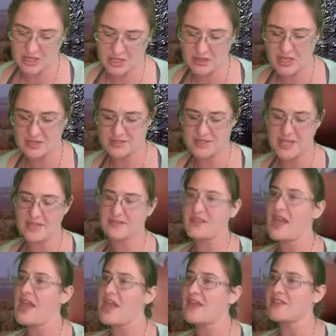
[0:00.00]
that says,
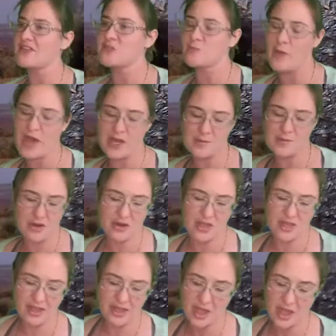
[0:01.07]
hey, this bottom area
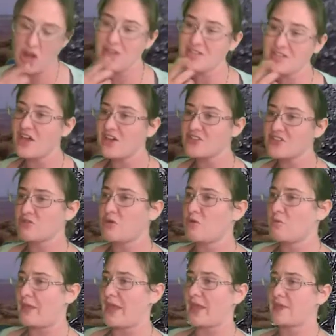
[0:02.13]
here is also a
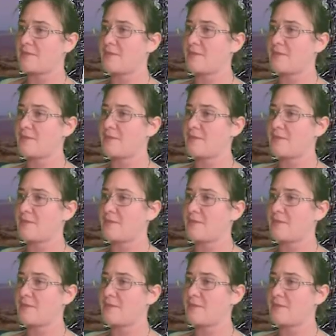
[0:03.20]
wing.